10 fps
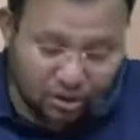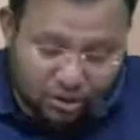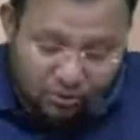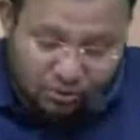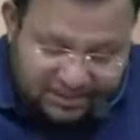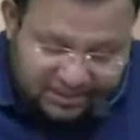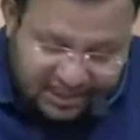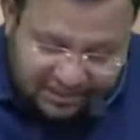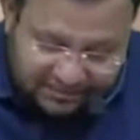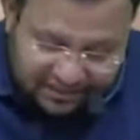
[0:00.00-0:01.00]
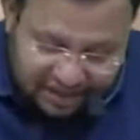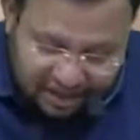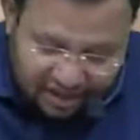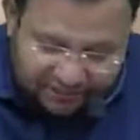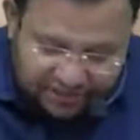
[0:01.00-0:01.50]
Whichever
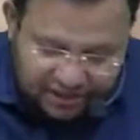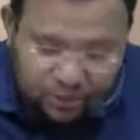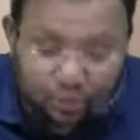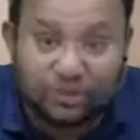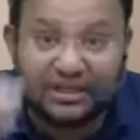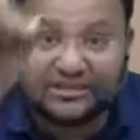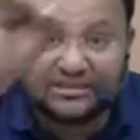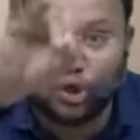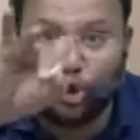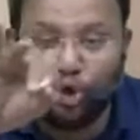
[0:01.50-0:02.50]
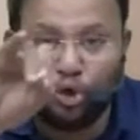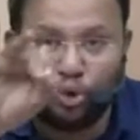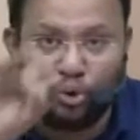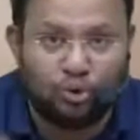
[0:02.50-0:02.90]
of the two is low.